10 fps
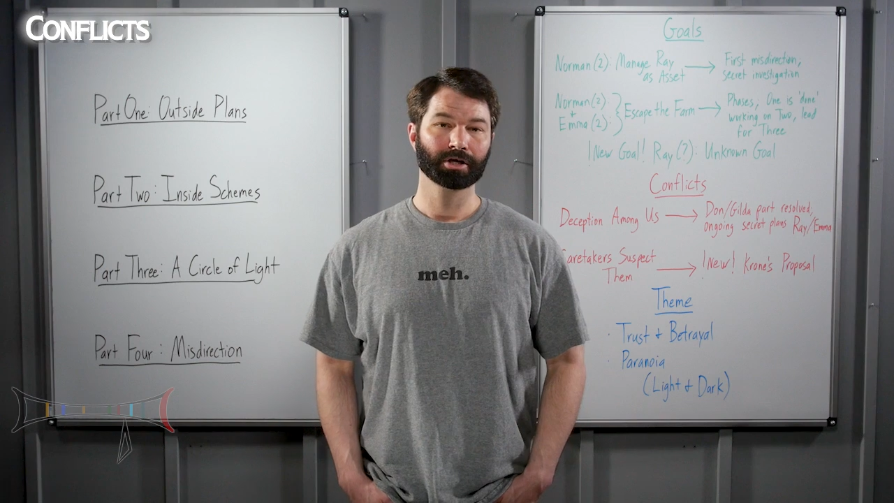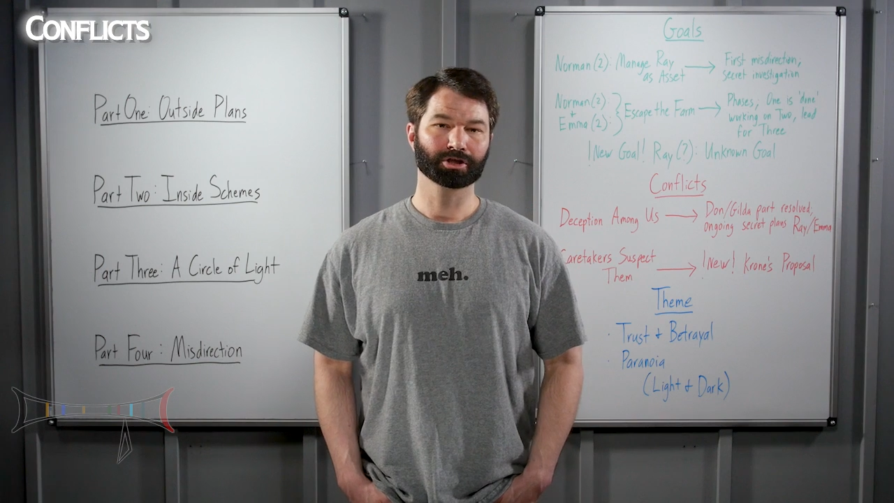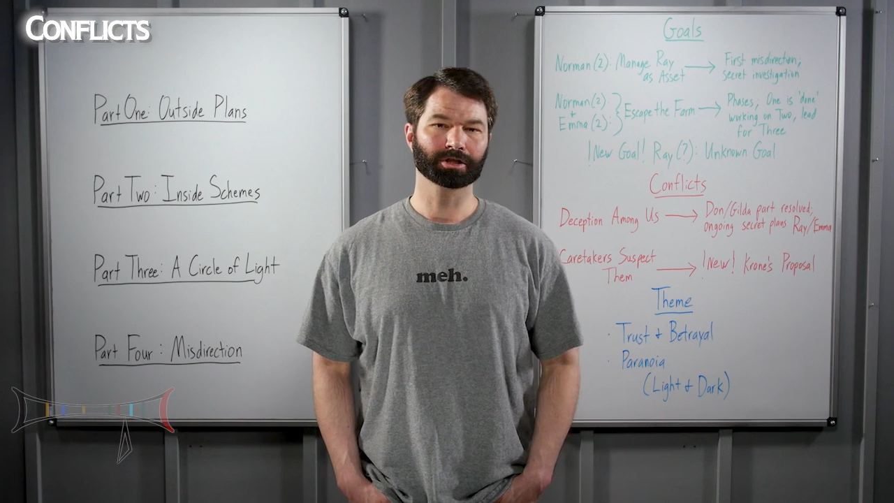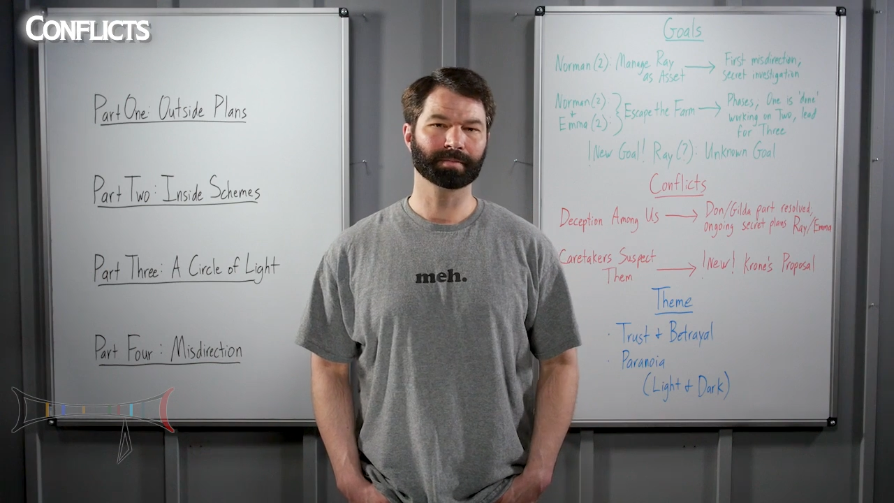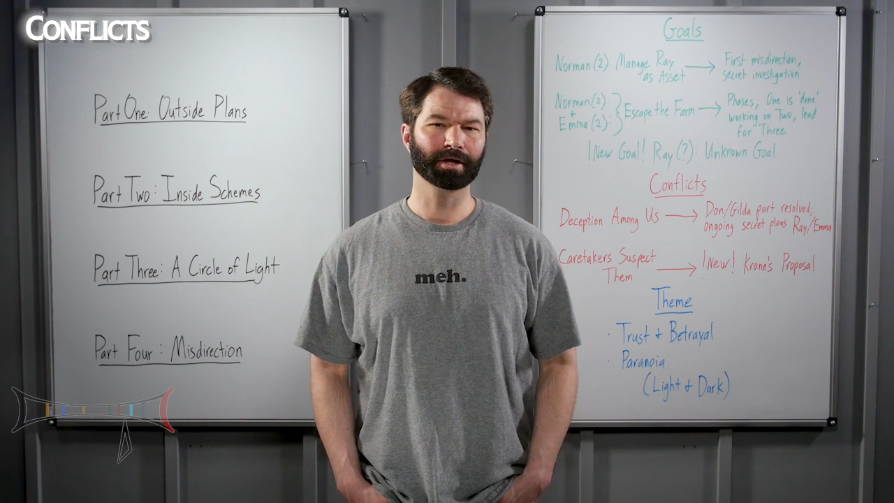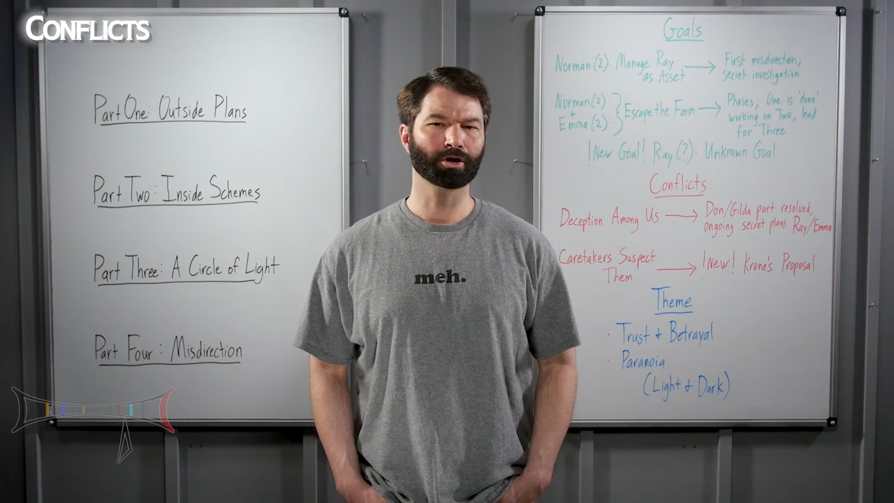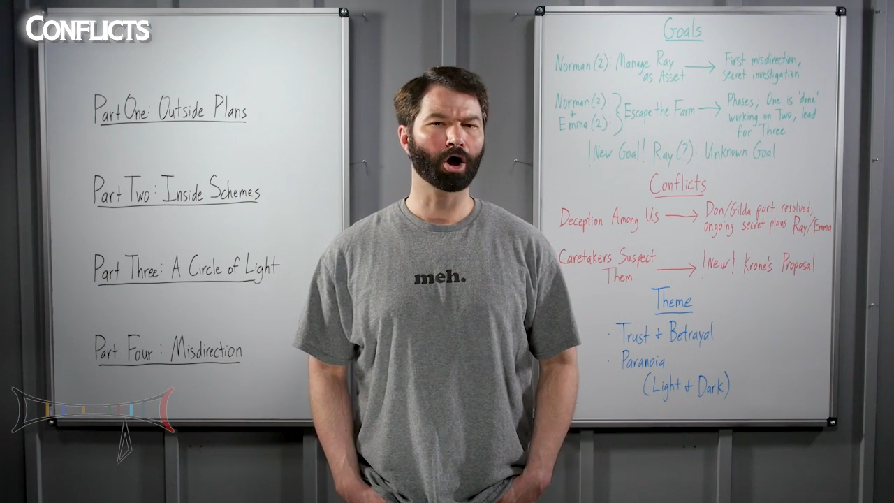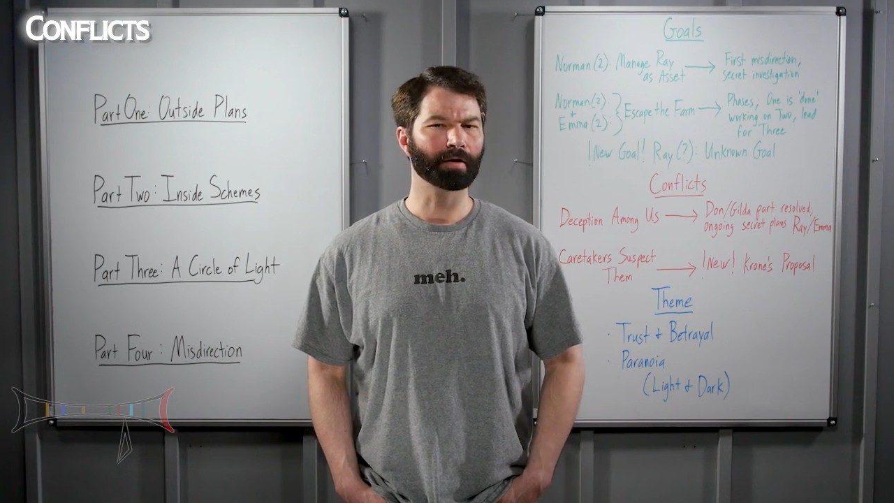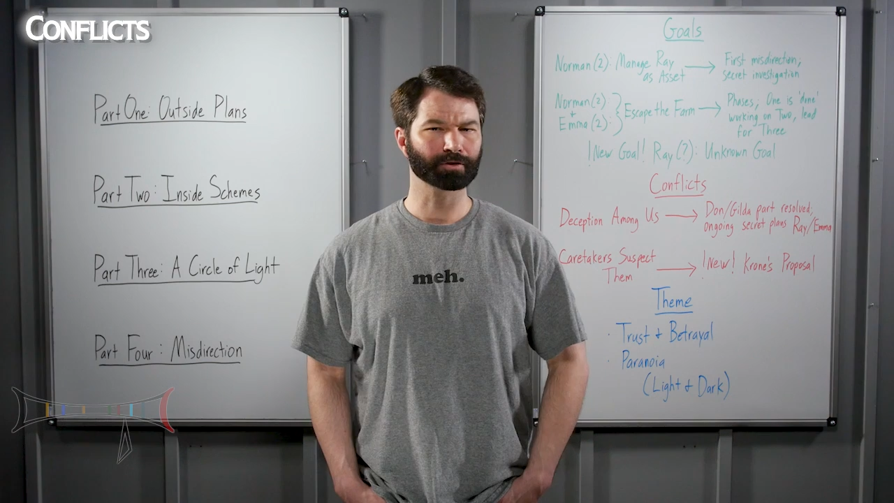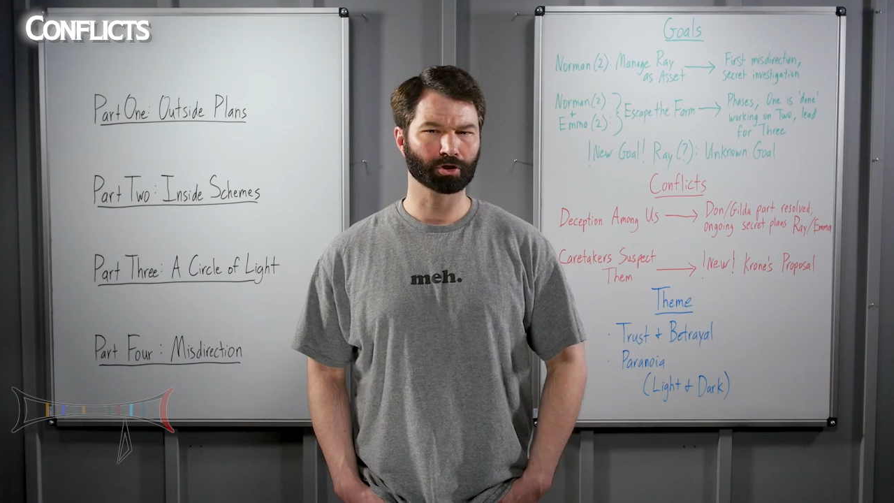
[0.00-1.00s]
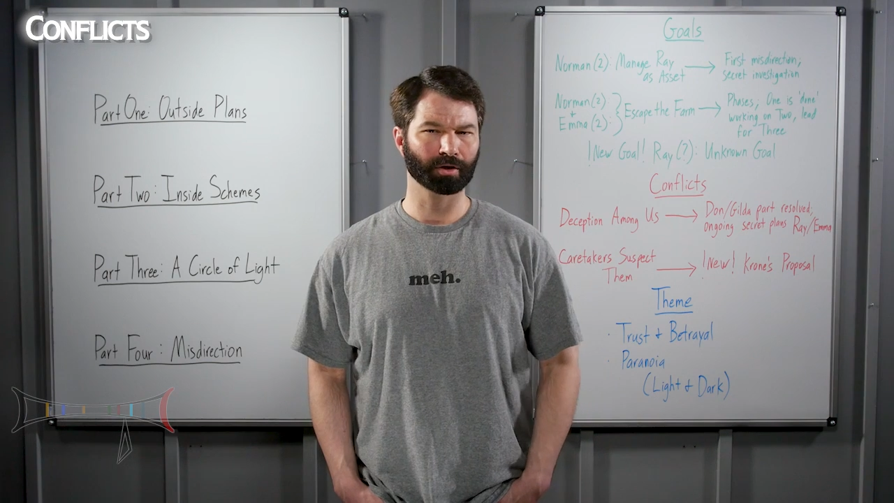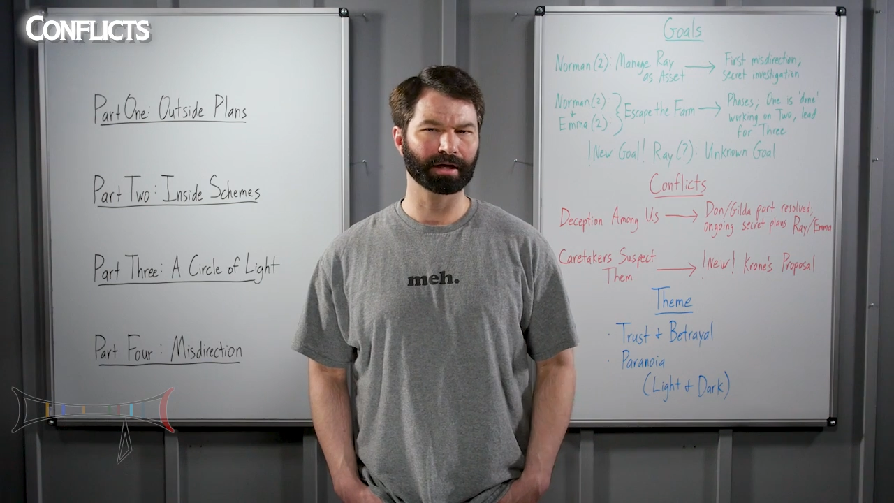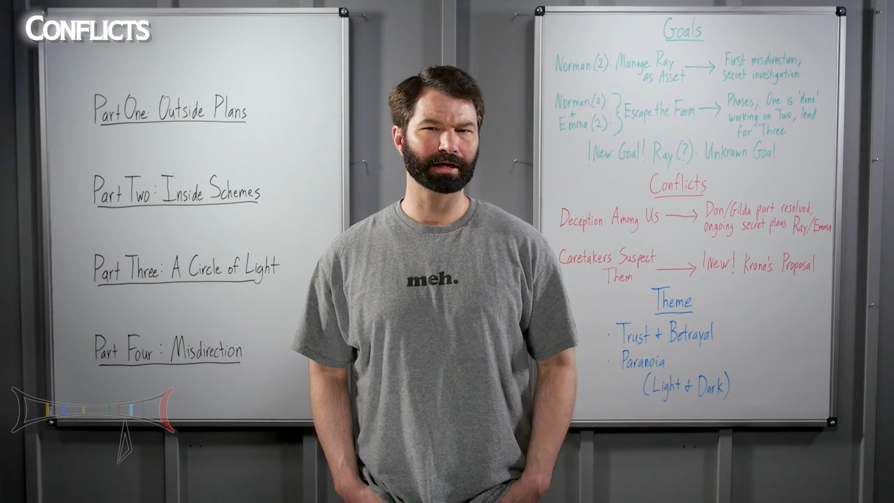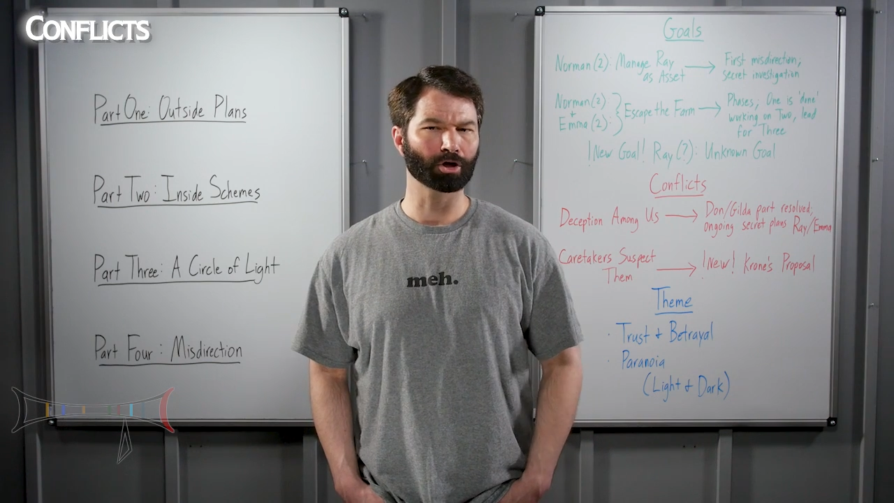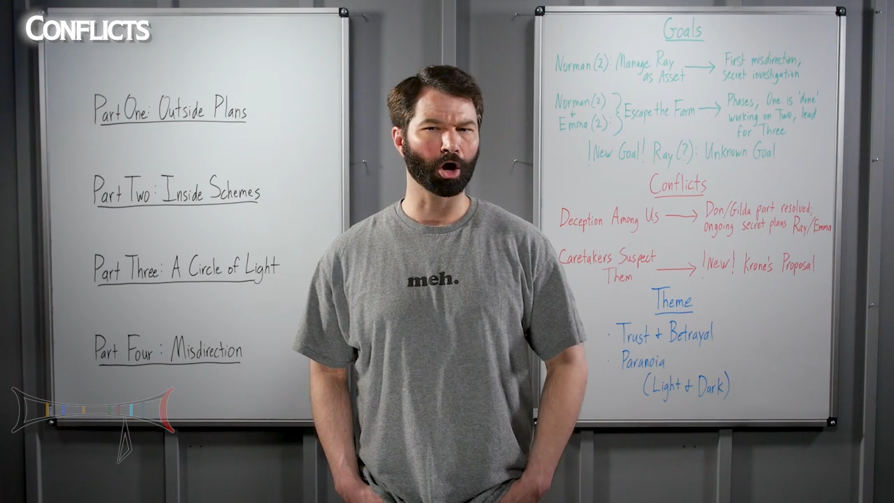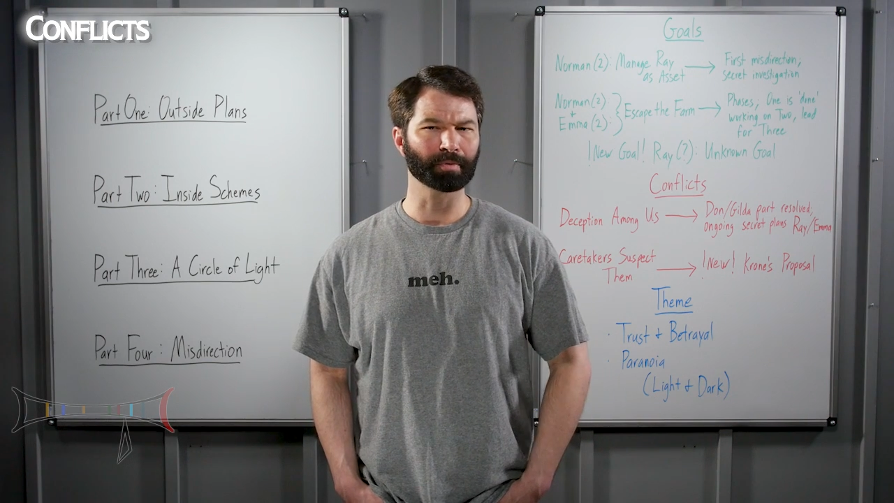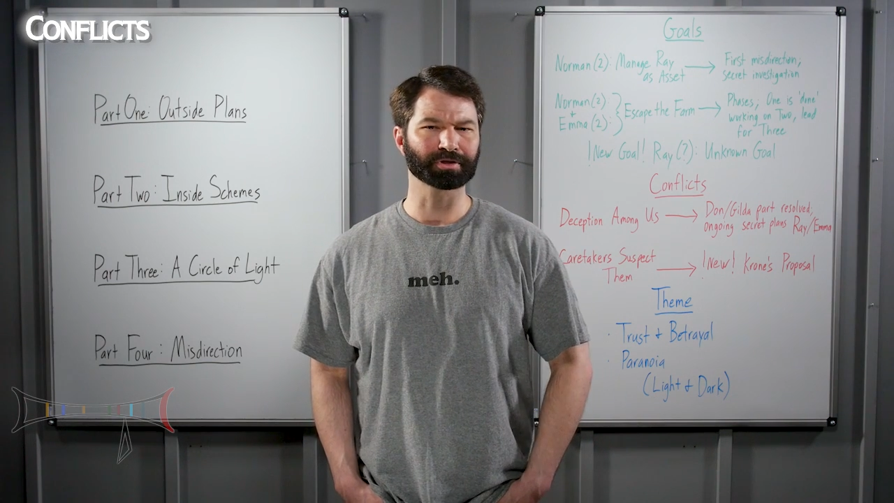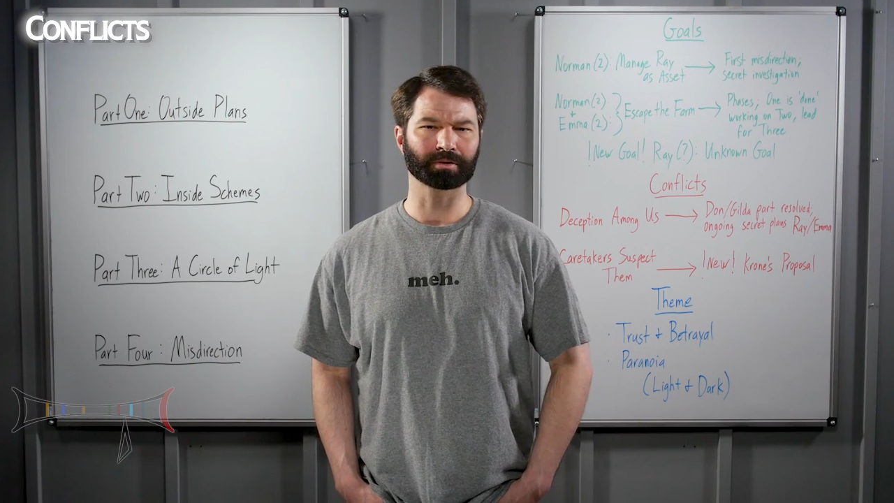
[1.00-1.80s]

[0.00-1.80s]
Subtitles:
She's been off-screen almost